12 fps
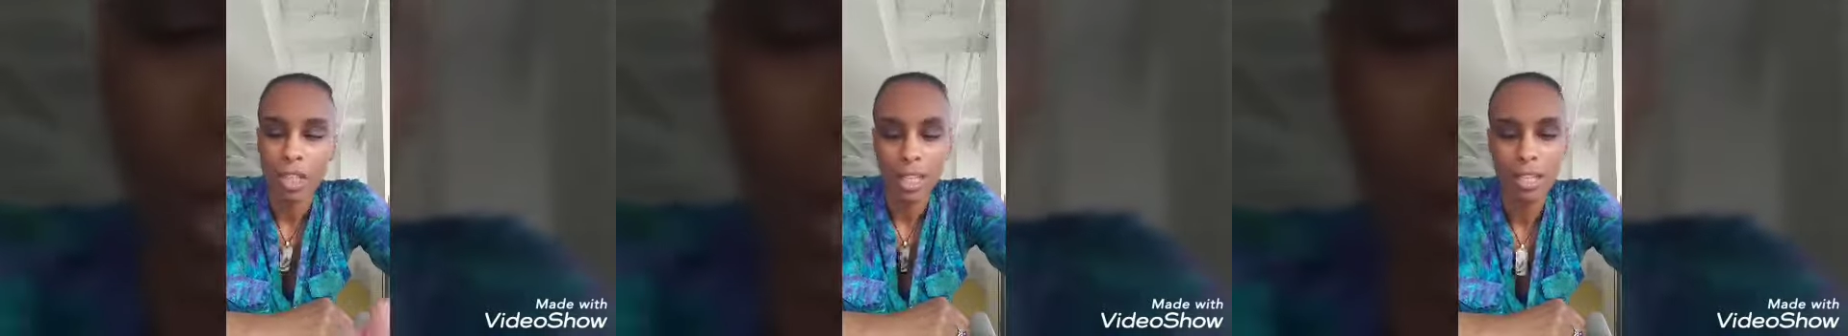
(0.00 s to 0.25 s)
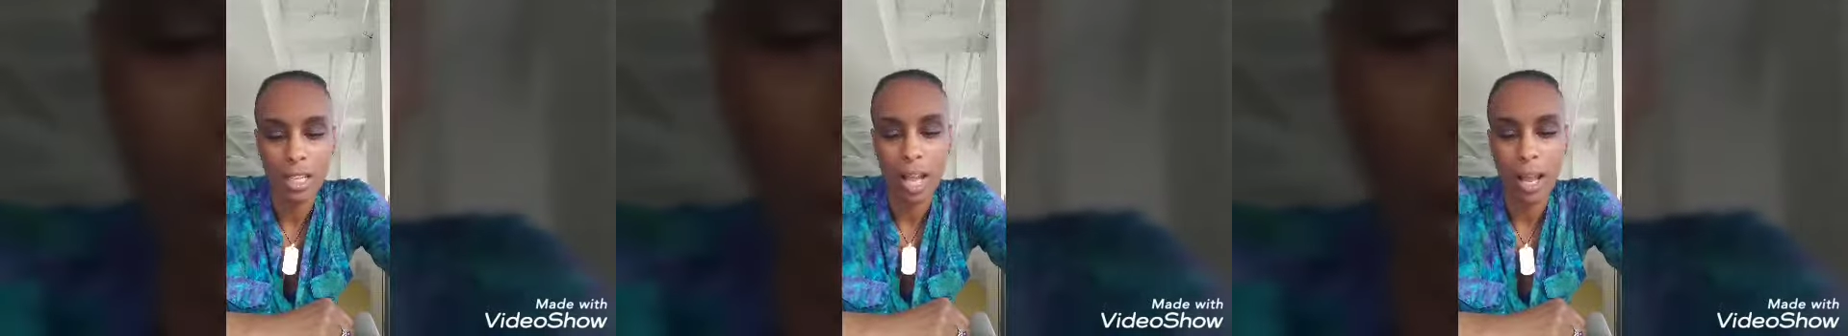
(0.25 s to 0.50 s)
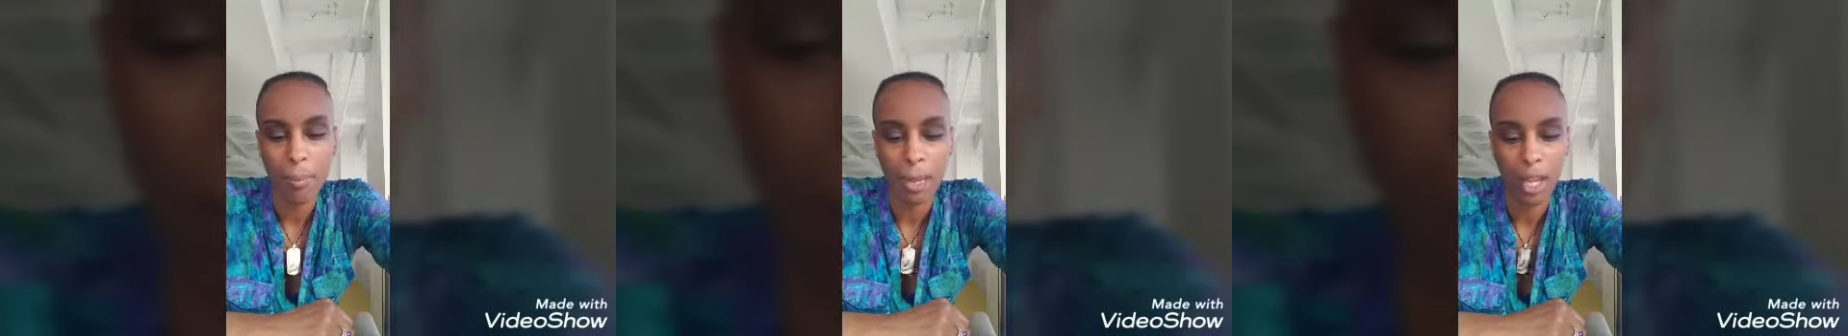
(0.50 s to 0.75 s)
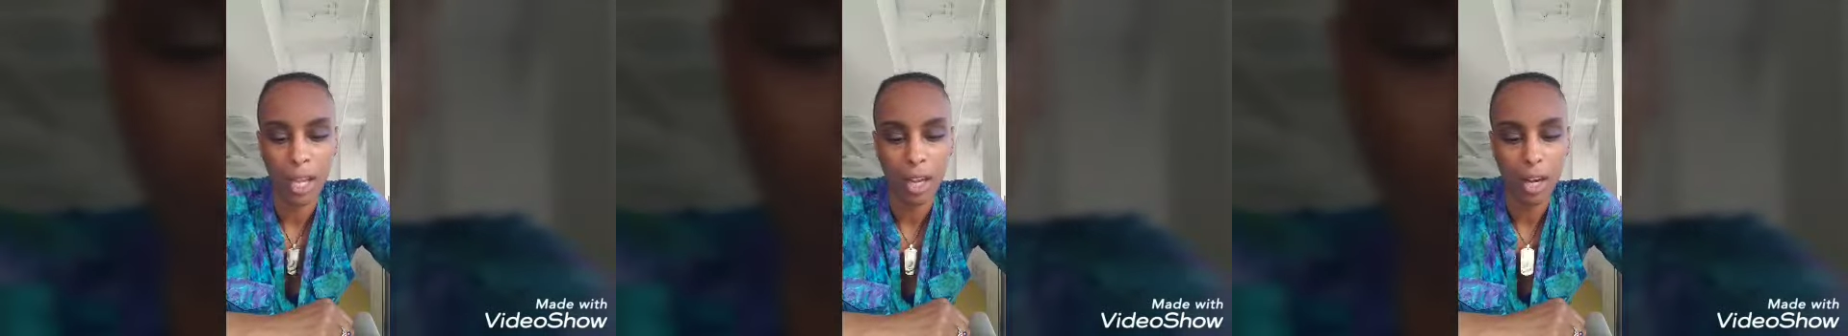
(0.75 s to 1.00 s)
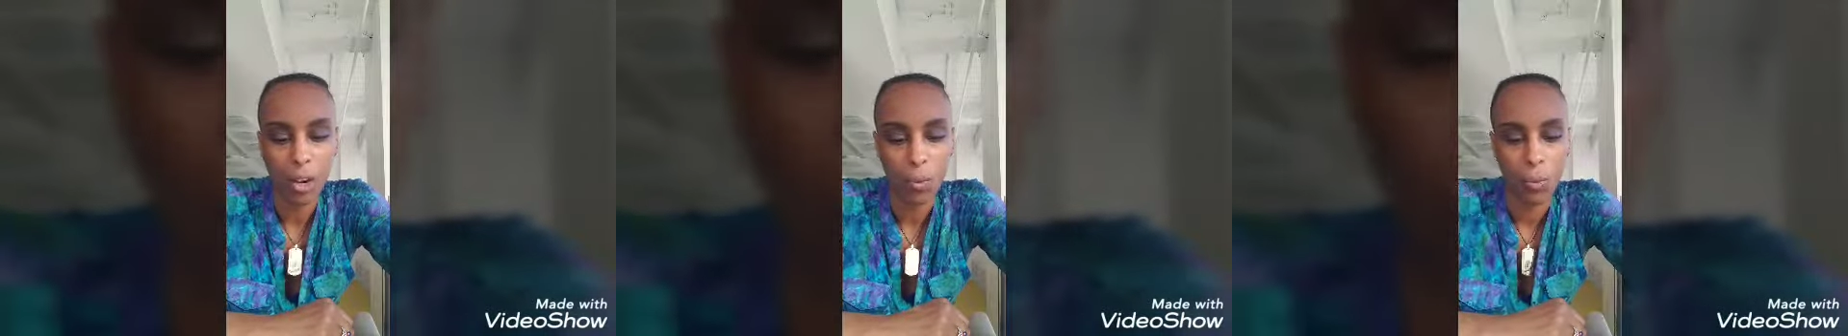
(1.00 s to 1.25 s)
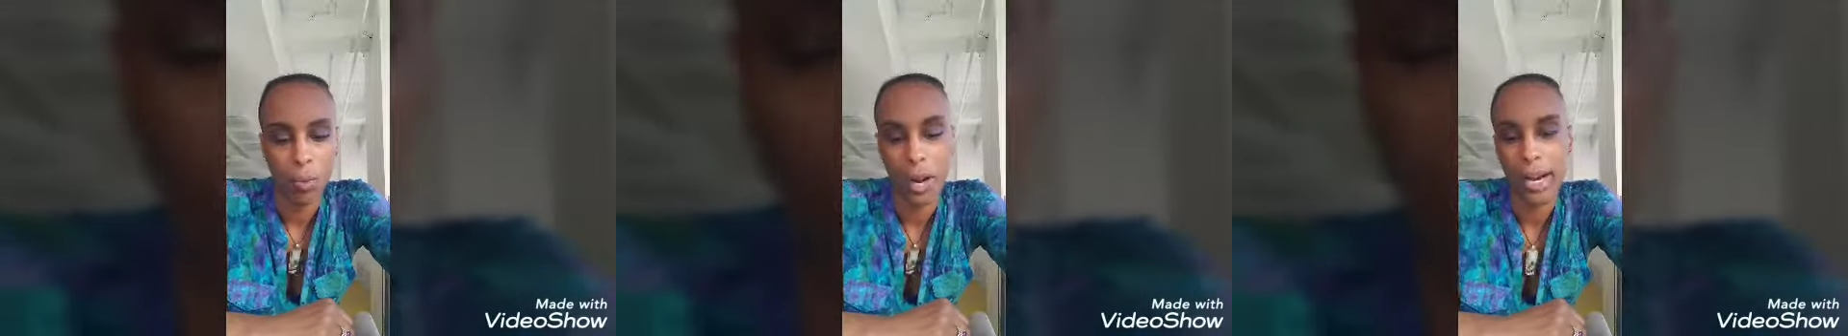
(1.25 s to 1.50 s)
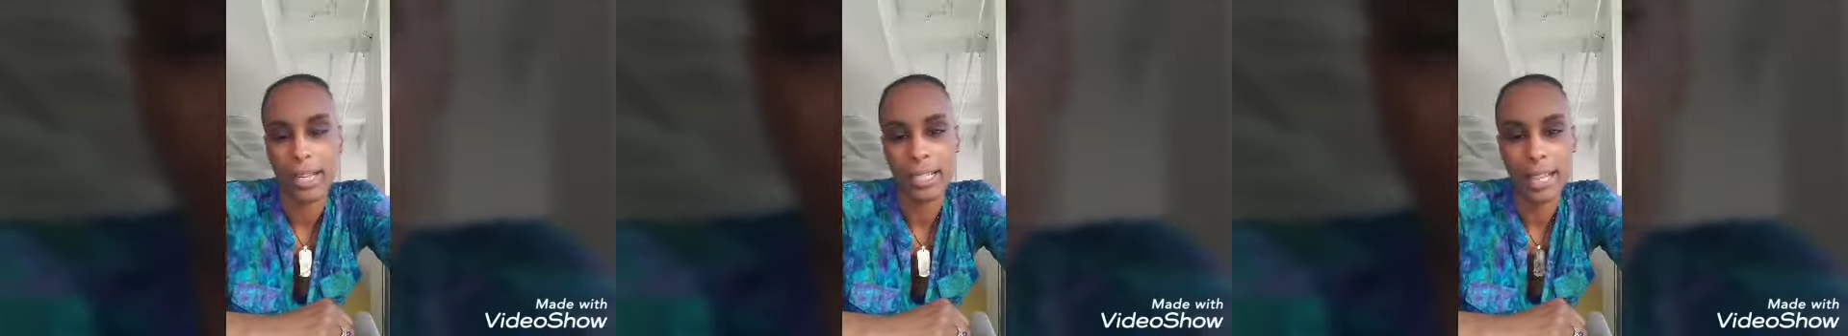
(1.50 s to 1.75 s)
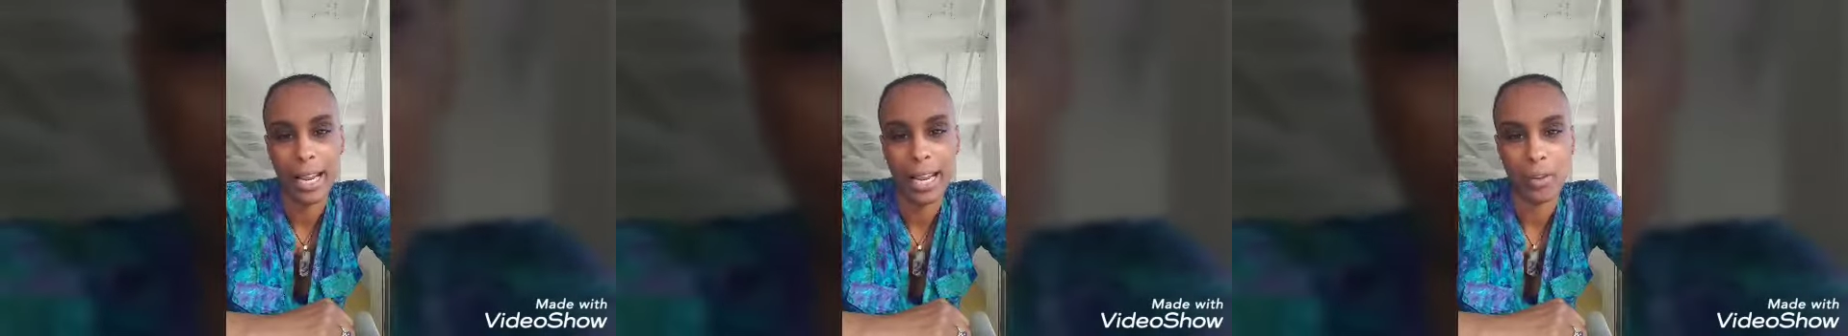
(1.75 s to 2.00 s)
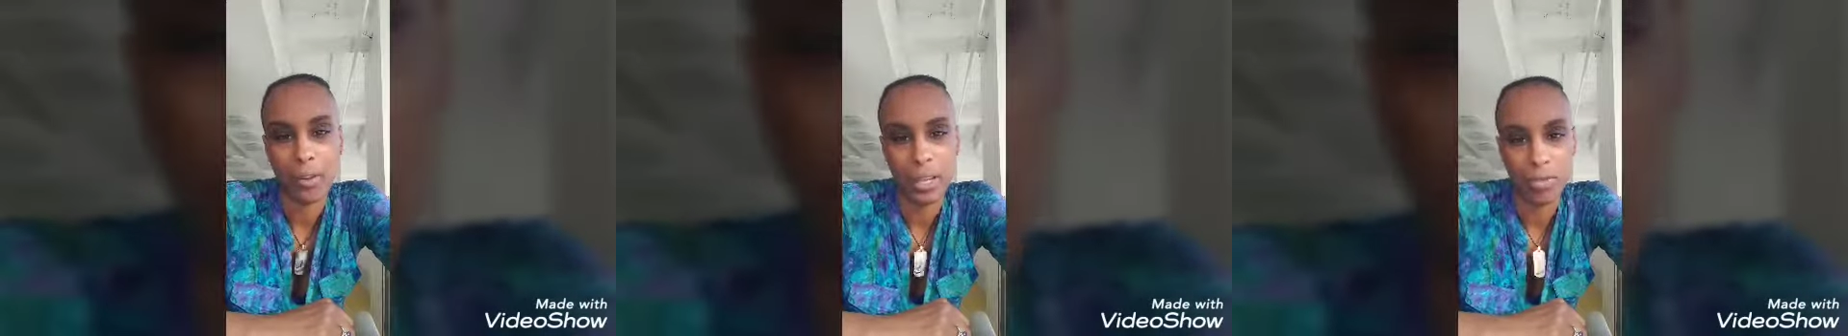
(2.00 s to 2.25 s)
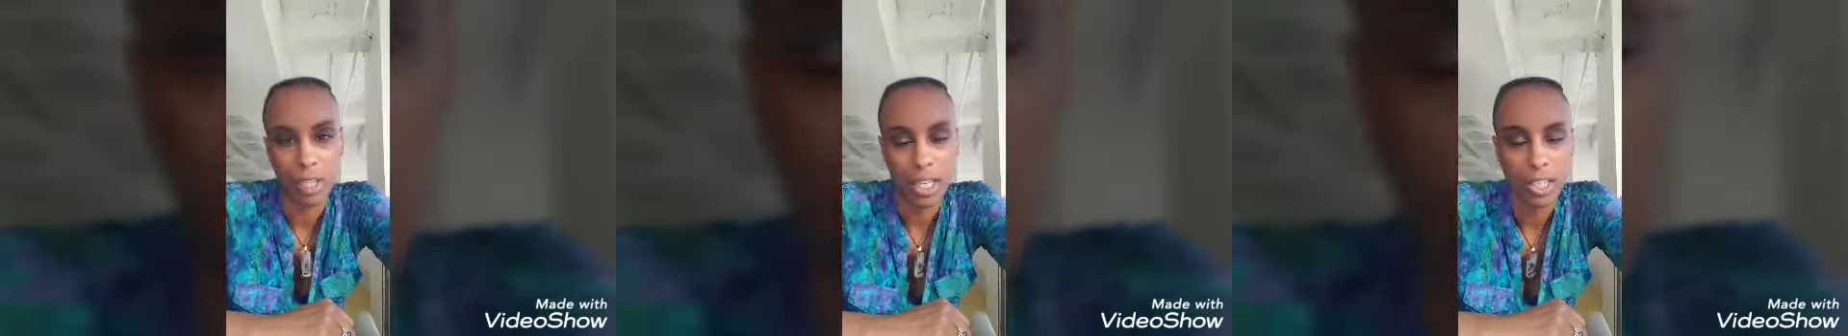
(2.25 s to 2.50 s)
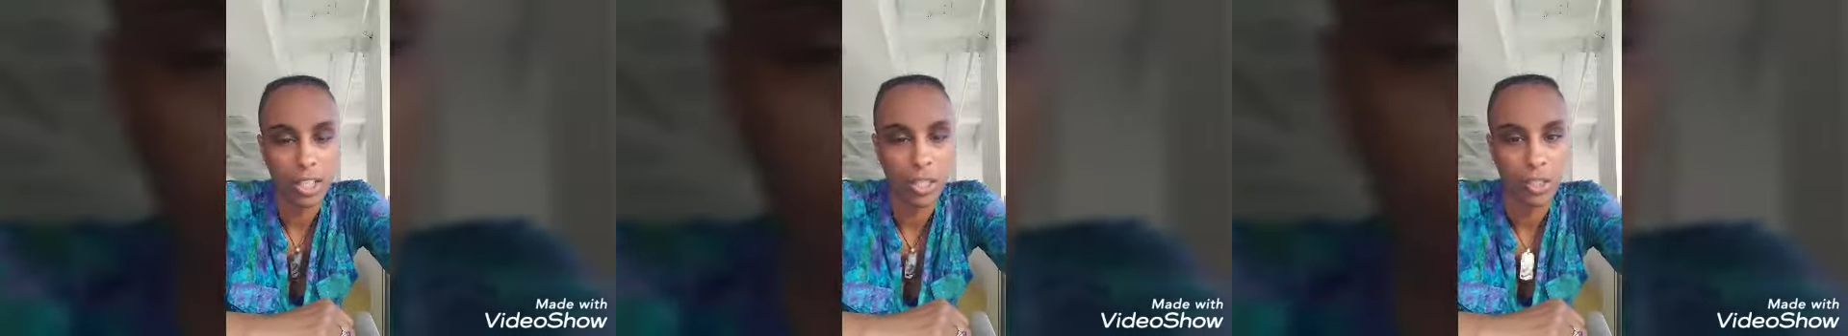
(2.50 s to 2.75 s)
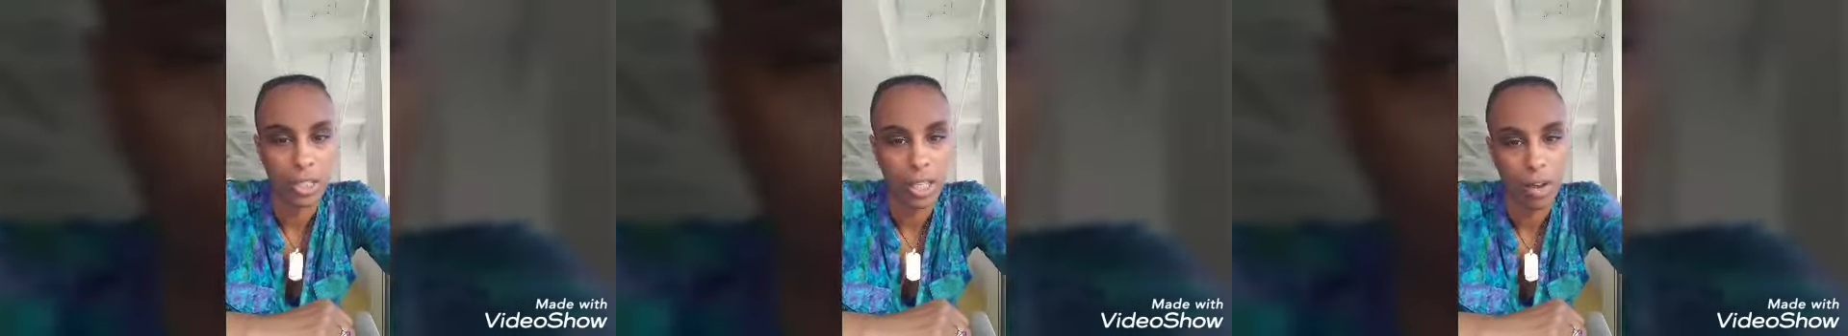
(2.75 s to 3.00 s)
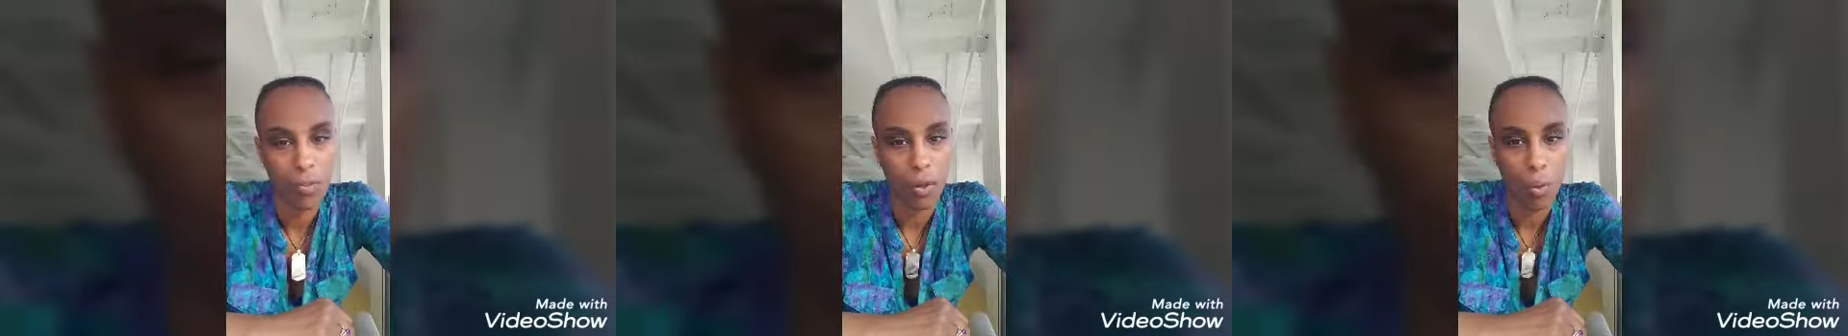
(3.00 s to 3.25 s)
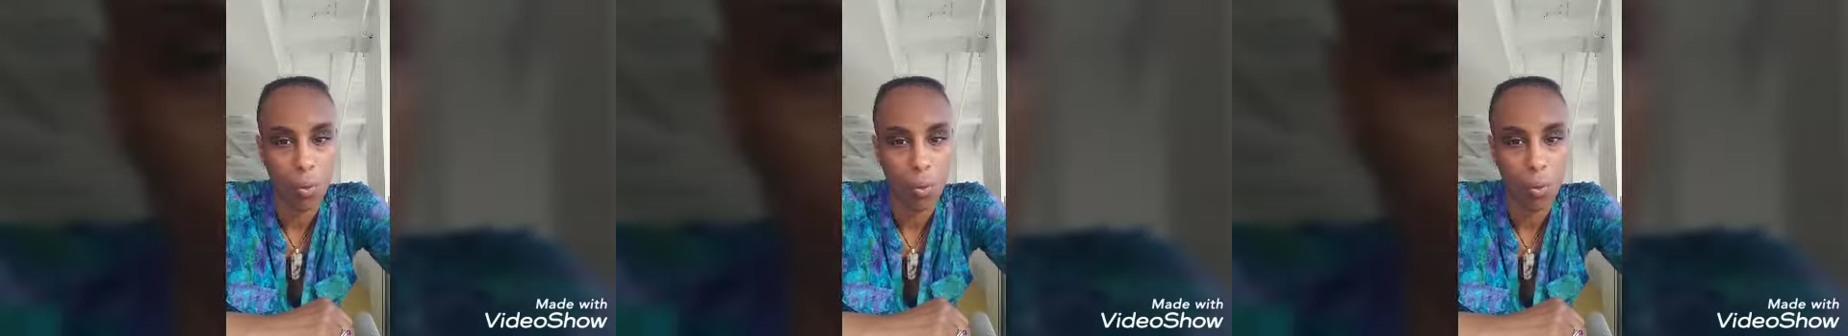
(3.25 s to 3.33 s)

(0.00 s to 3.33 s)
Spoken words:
Stop and write down and think to yourself,